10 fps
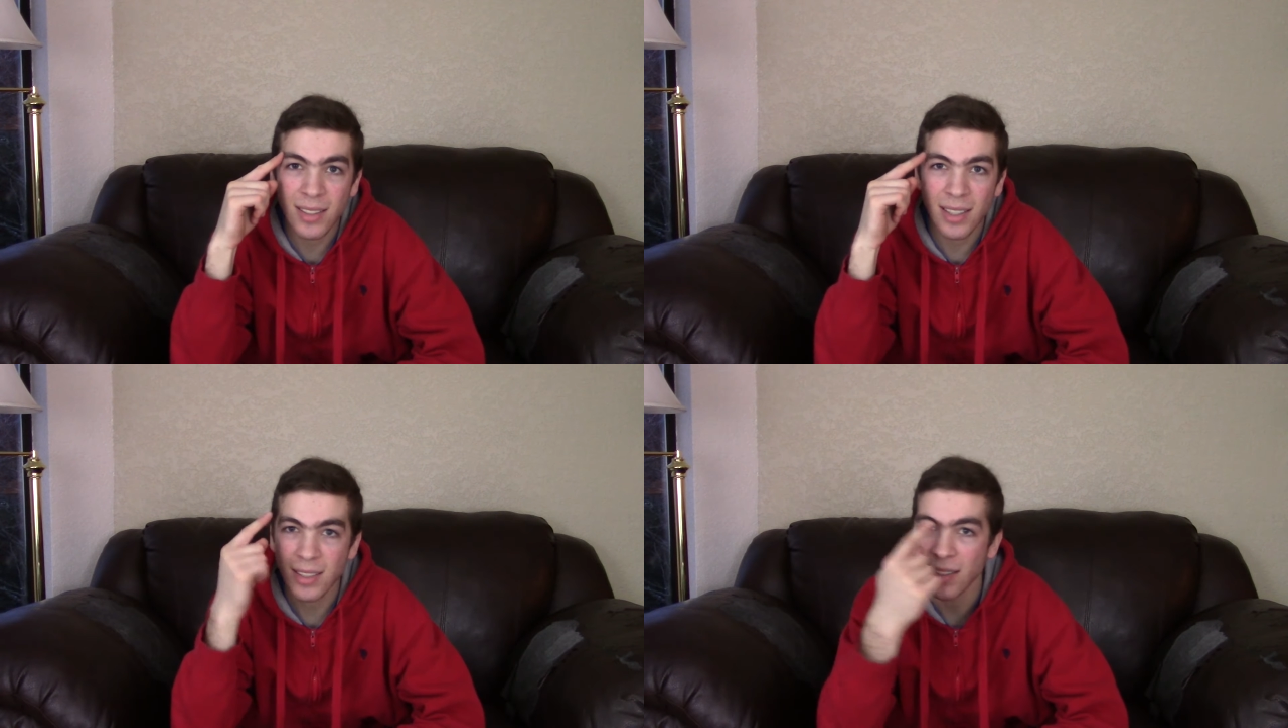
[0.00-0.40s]

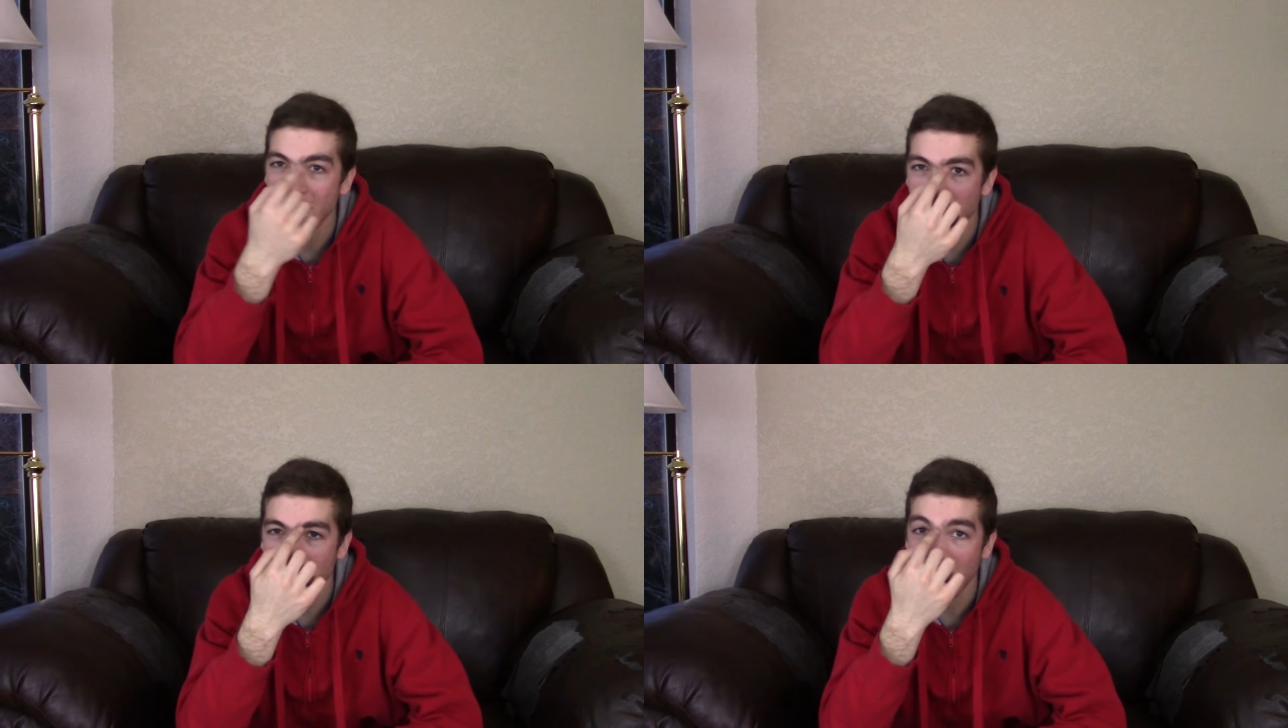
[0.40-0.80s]
The
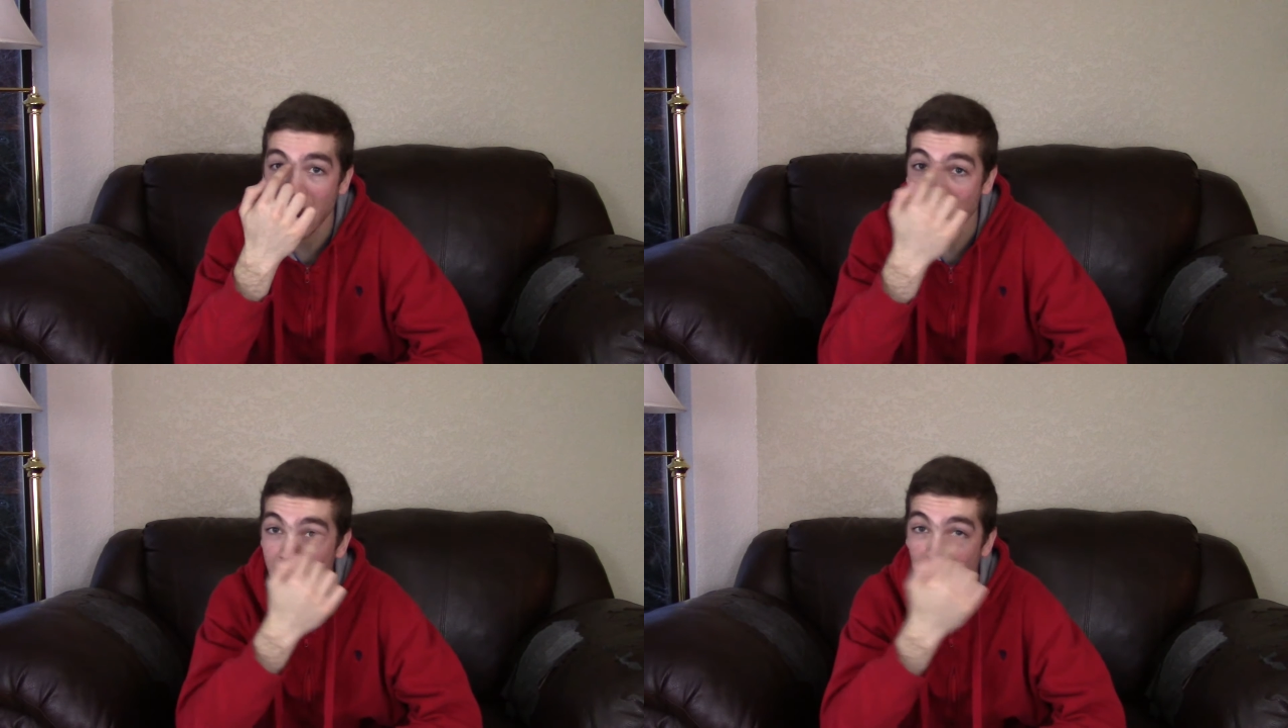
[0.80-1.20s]

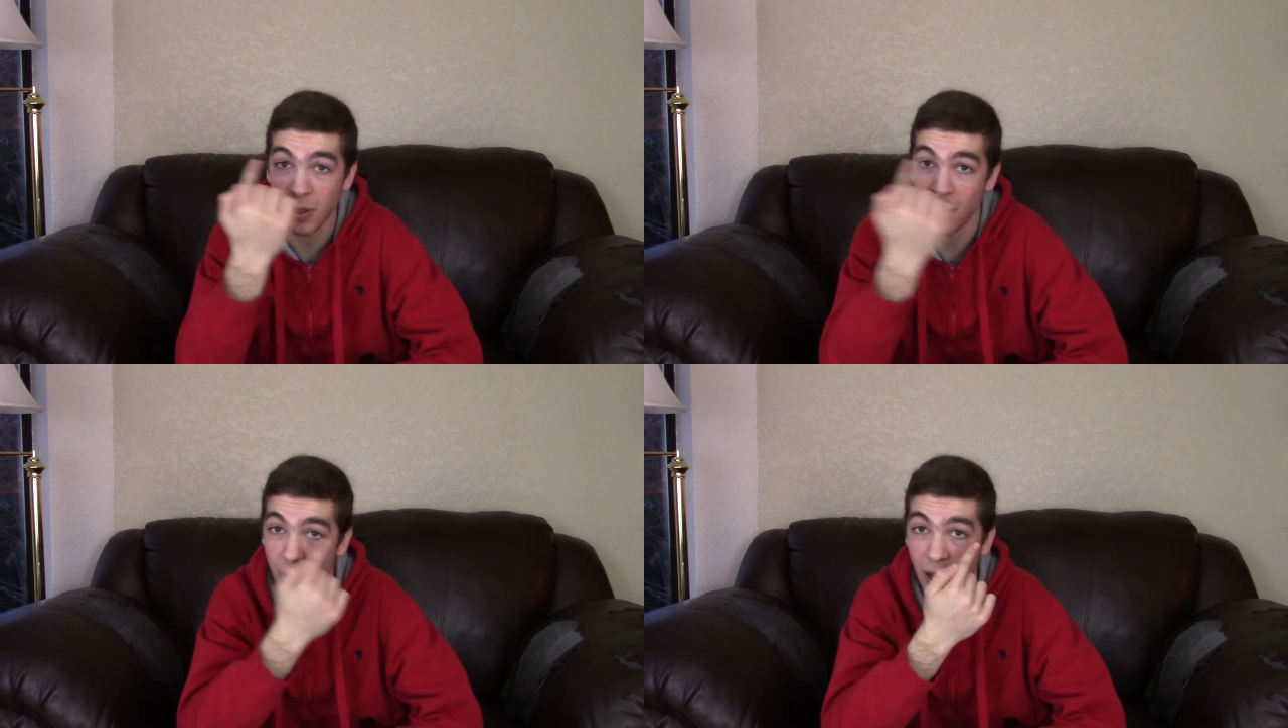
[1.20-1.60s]

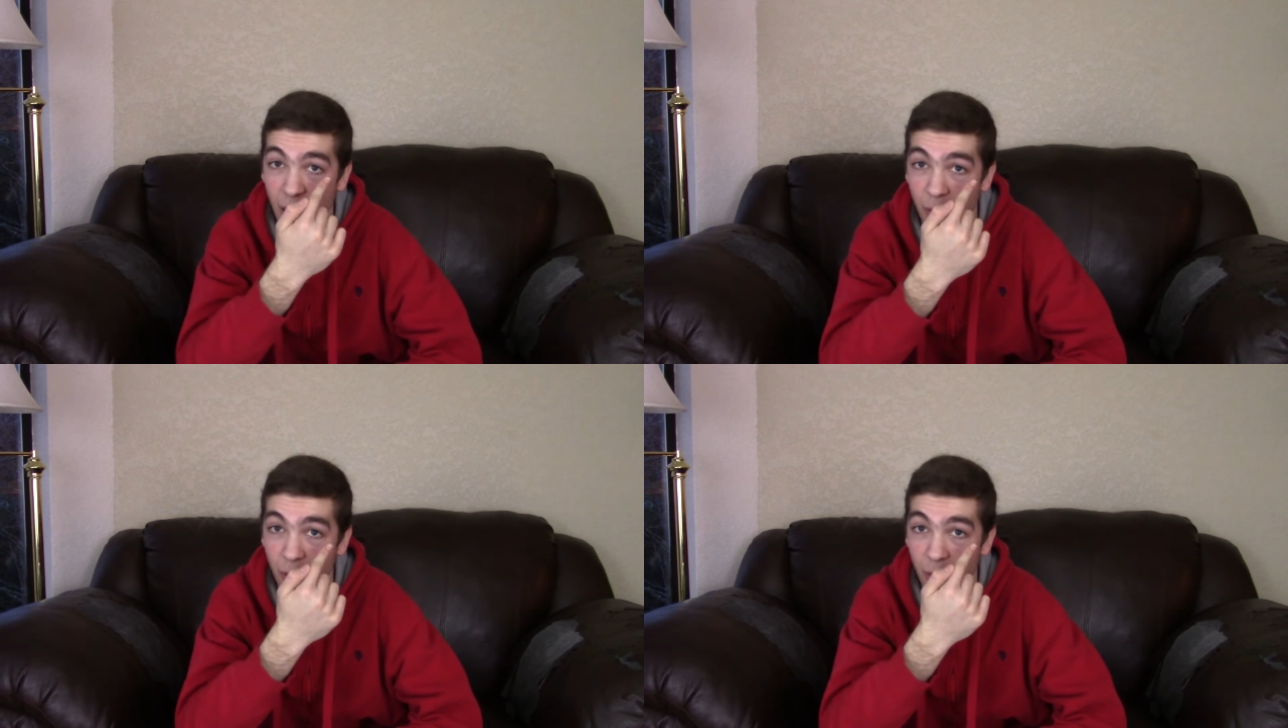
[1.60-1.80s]
unibrow.